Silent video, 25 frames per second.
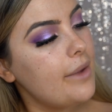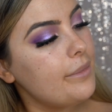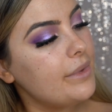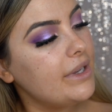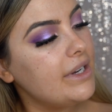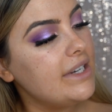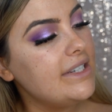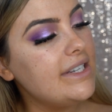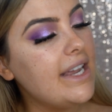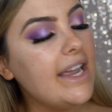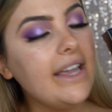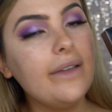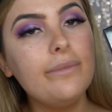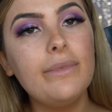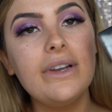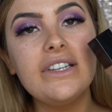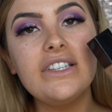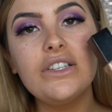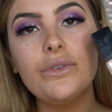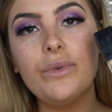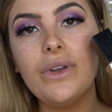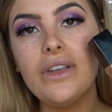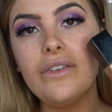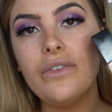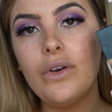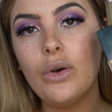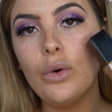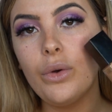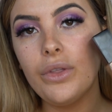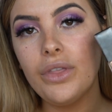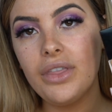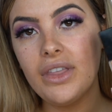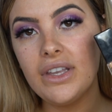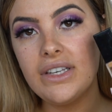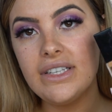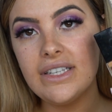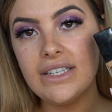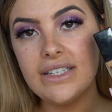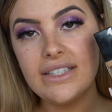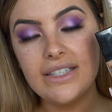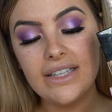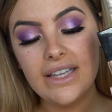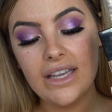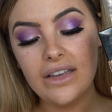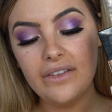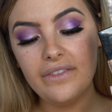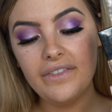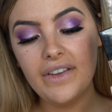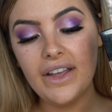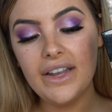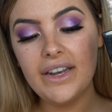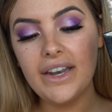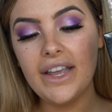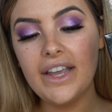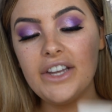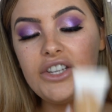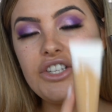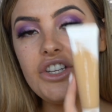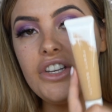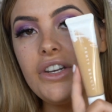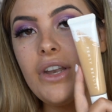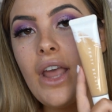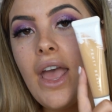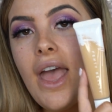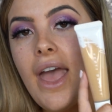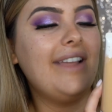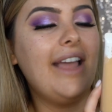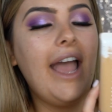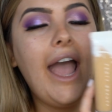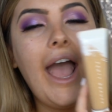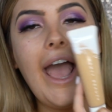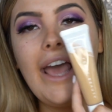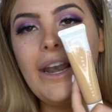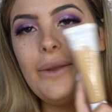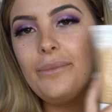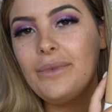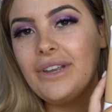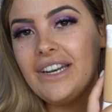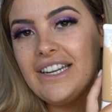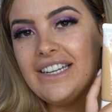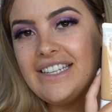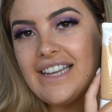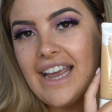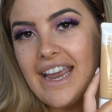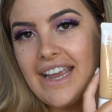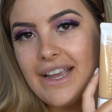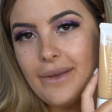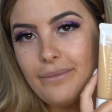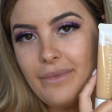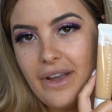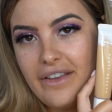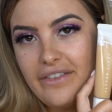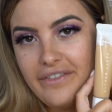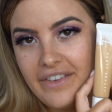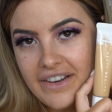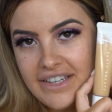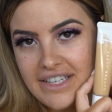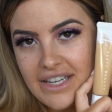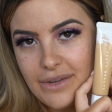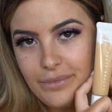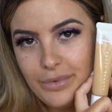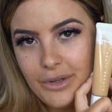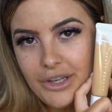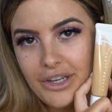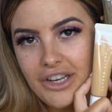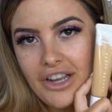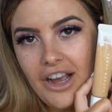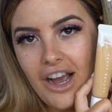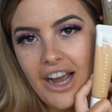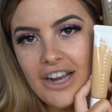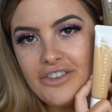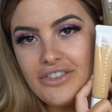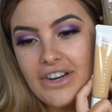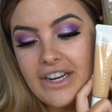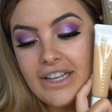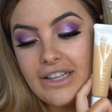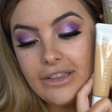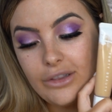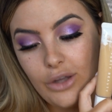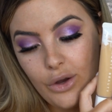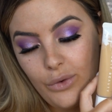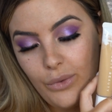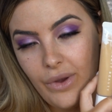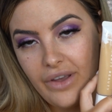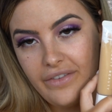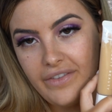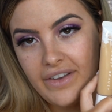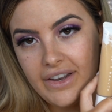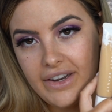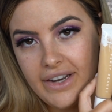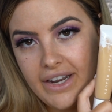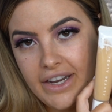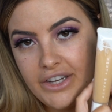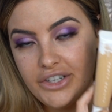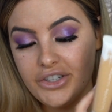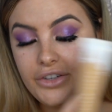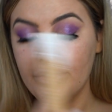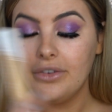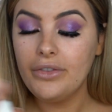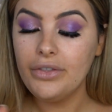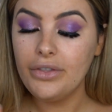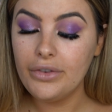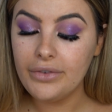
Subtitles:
I'm going to take my Zoeva Authentic Skin Foundation, and I'm going to take my Fenty Beauty Hydrating Longwear Foundation.